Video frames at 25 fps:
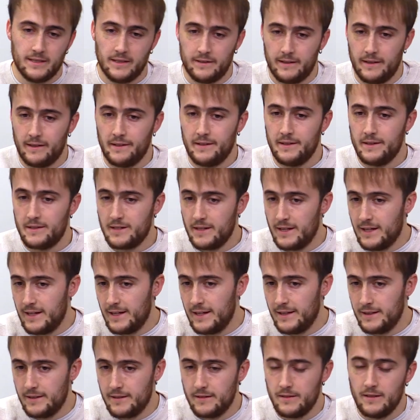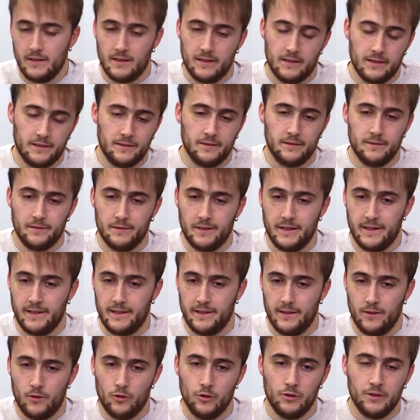that are inside, and yeah,
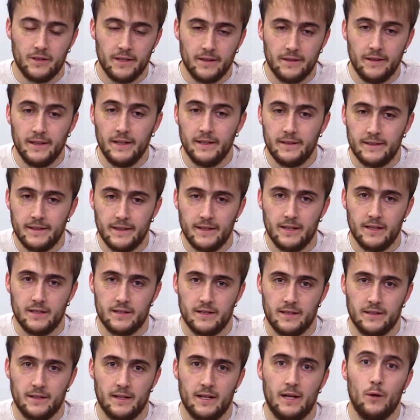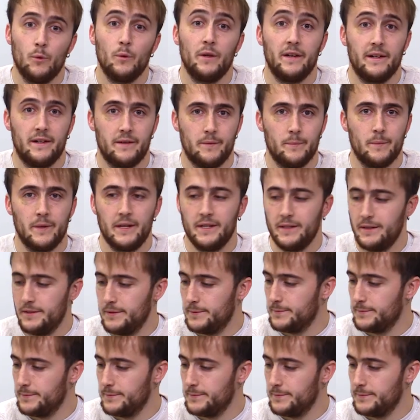all the details and how they are made.